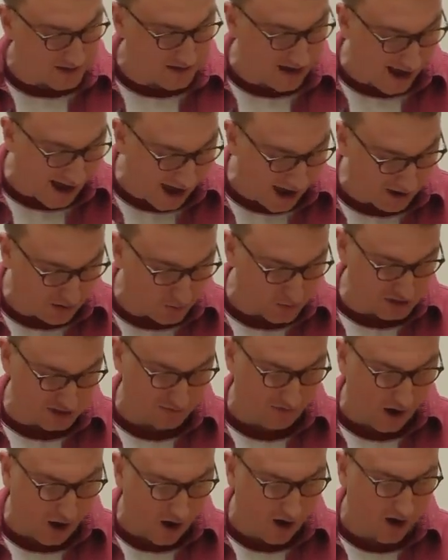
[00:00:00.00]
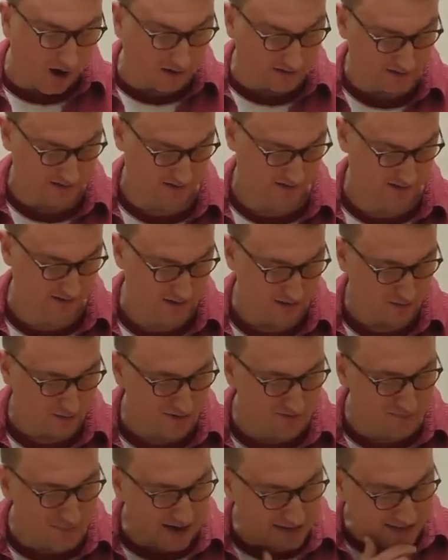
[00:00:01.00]
and anguish of heart,
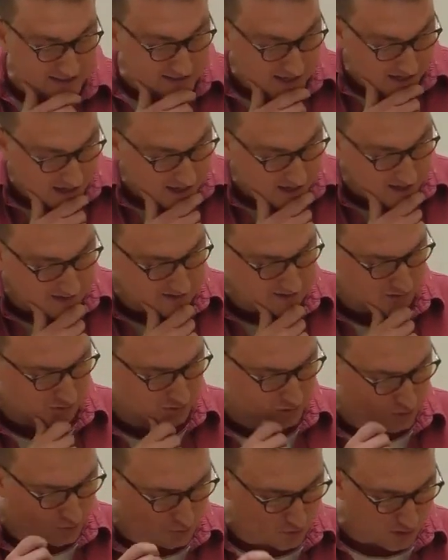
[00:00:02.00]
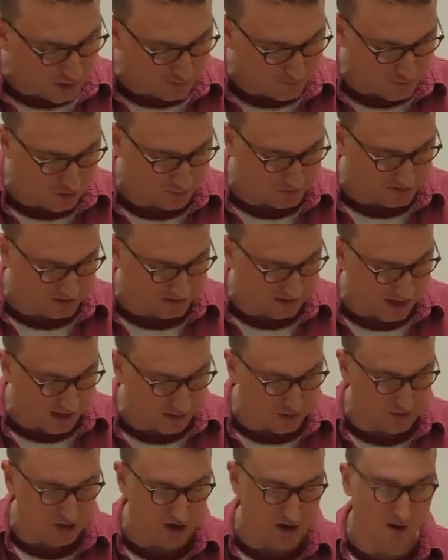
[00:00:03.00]
with many tears, not to grieve you, but to let
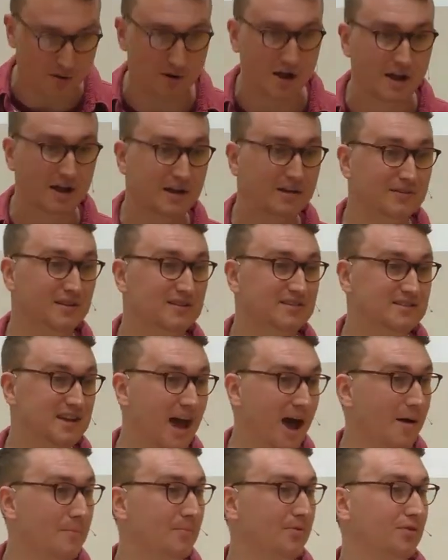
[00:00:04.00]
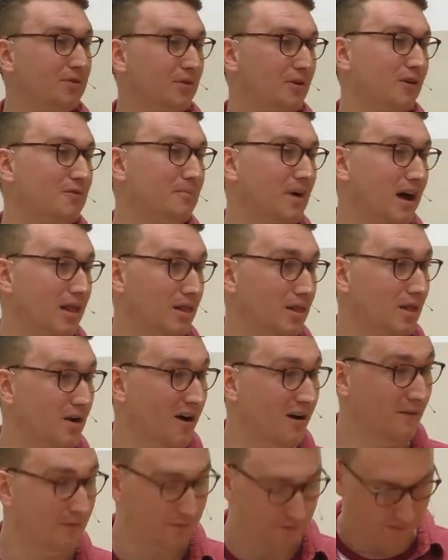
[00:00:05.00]
you know the depth of my
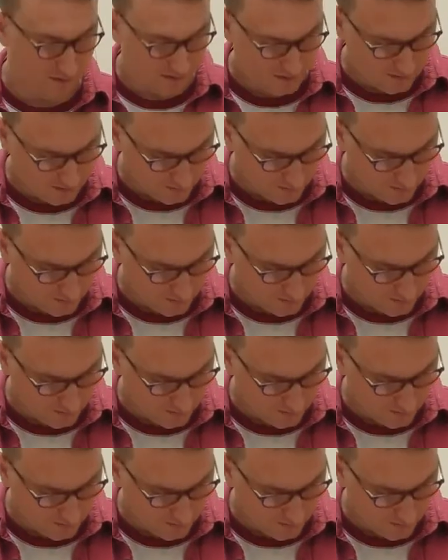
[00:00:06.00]
love